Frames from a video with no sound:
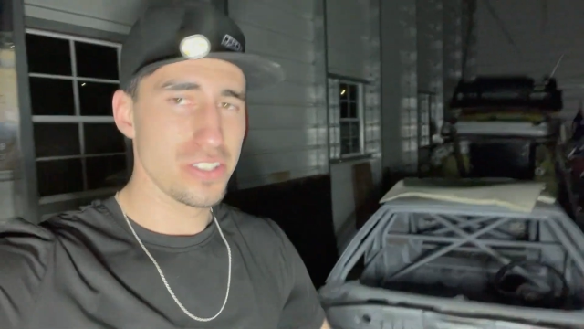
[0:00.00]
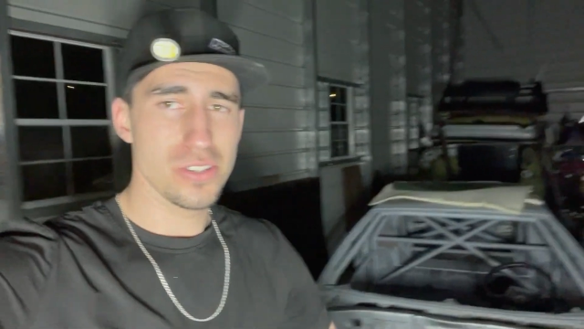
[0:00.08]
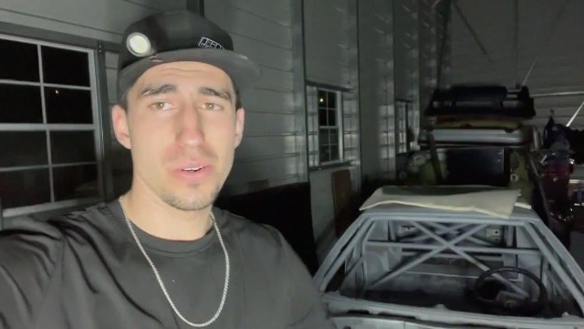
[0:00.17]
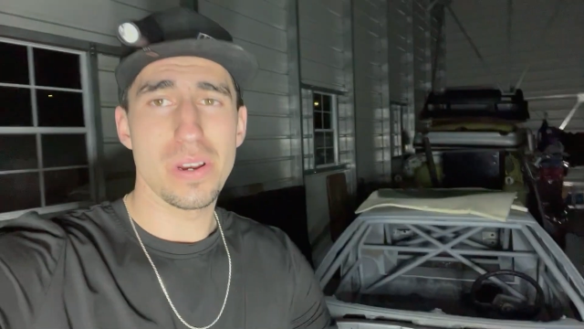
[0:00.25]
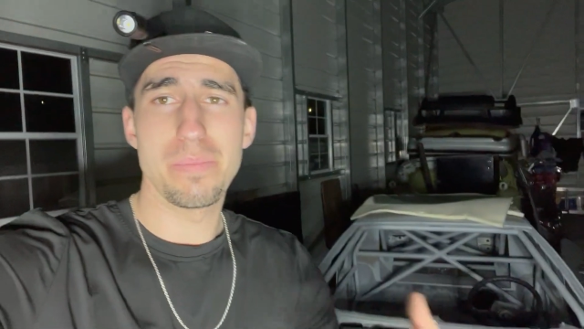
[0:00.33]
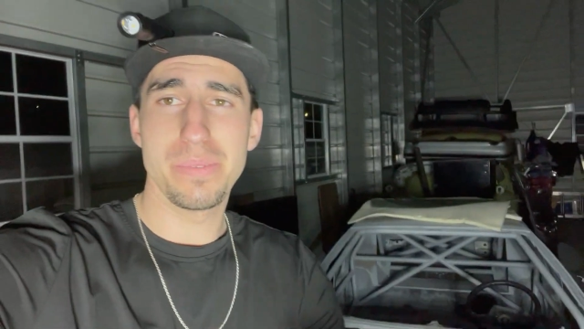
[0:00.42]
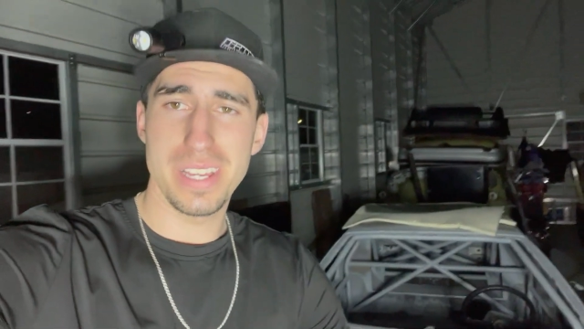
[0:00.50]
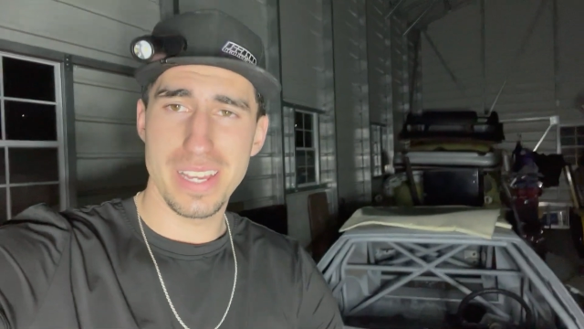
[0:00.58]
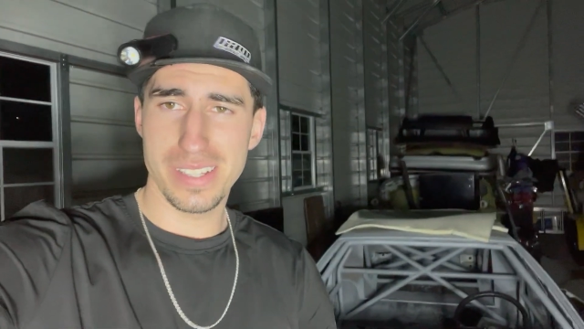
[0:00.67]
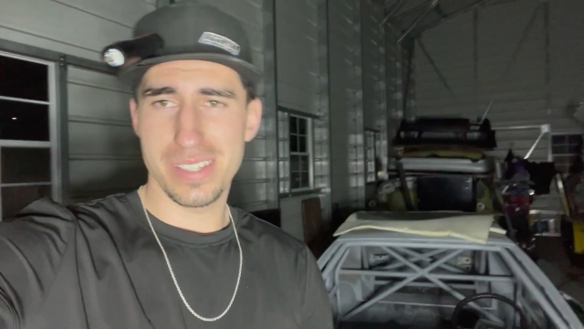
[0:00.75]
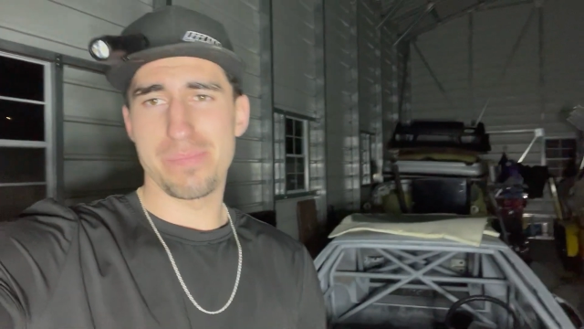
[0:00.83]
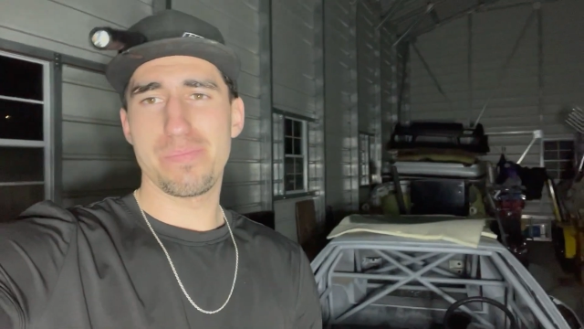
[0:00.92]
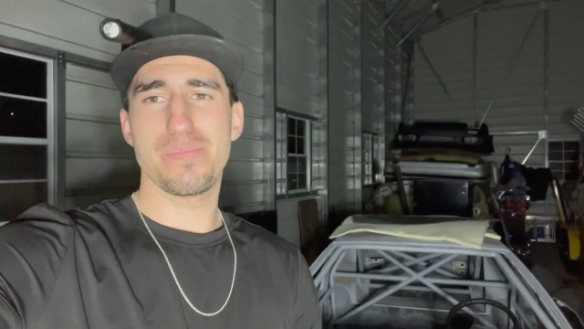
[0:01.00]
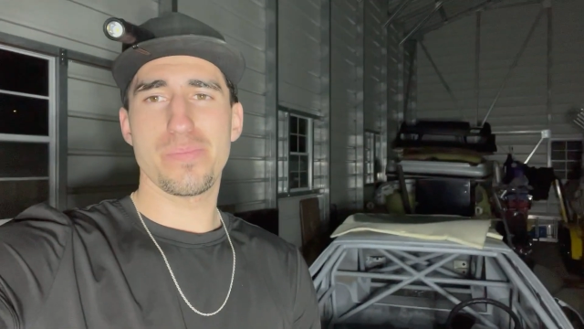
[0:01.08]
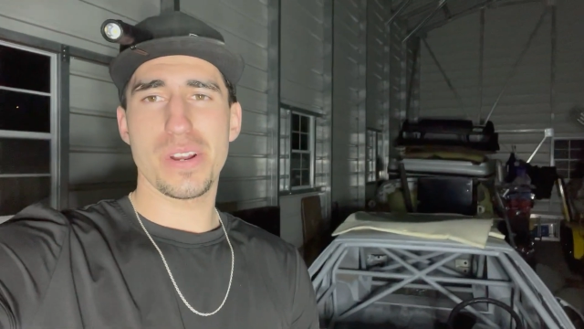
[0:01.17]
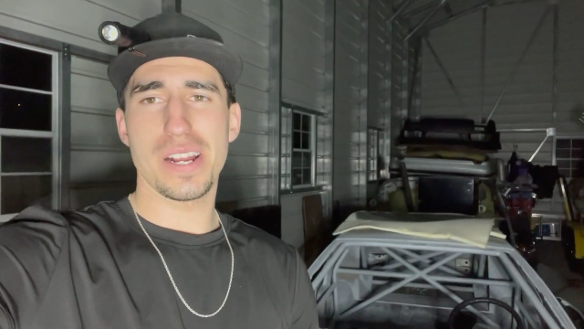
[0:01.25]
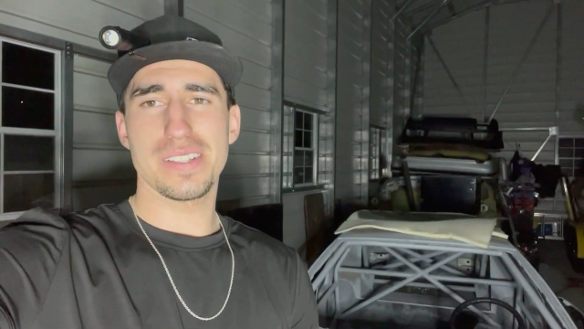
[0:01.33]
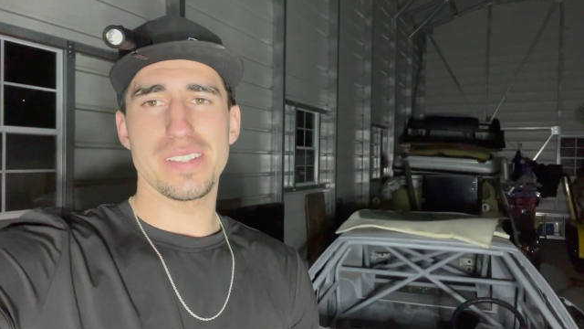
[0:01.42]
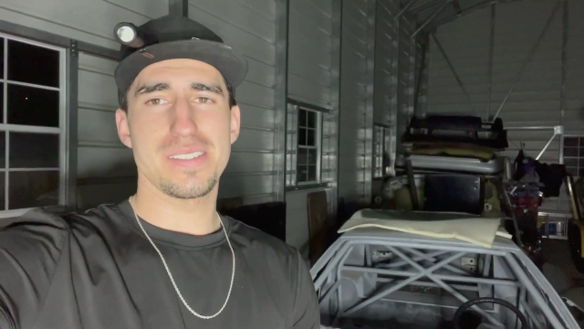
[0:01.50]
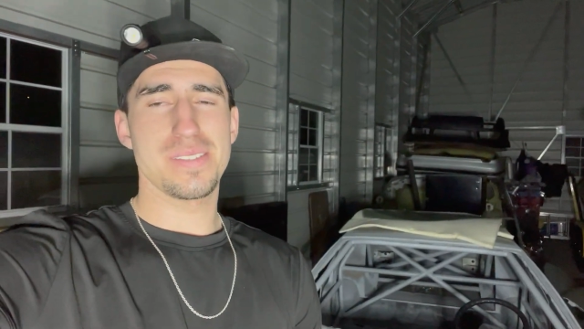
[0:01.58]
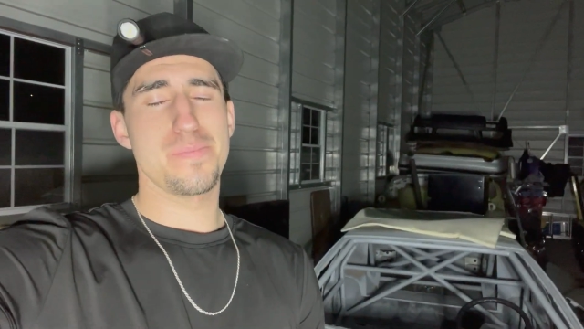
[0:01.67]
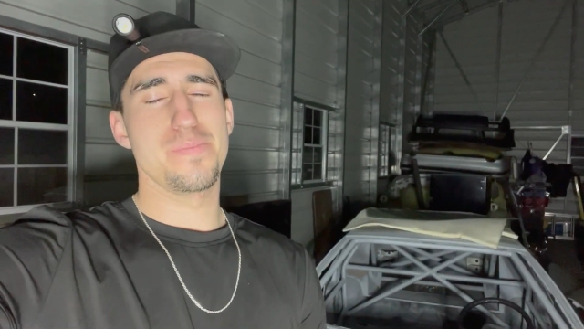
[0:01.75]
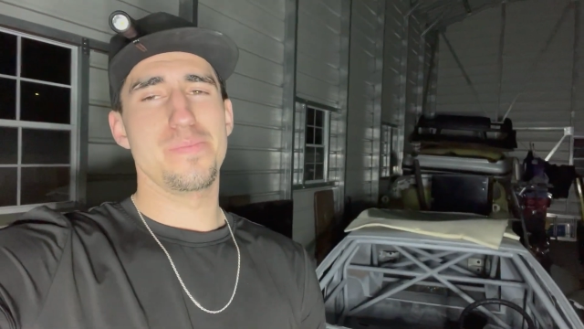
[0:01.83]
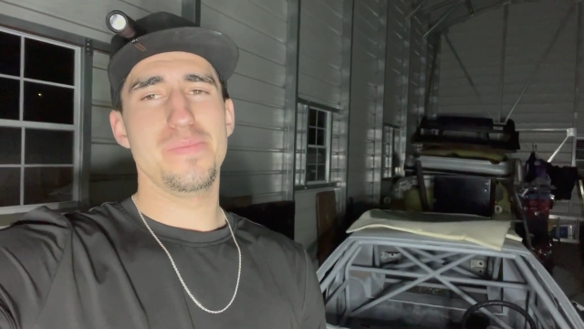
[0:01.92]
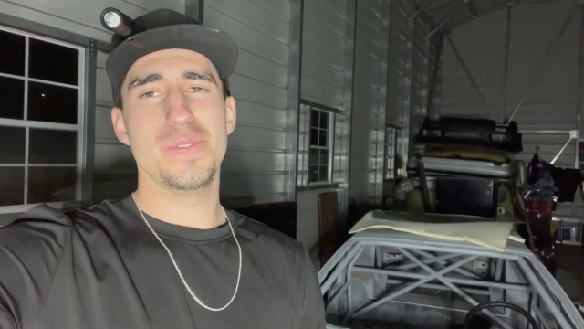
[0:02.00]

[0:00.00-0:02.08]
so I plan to practice some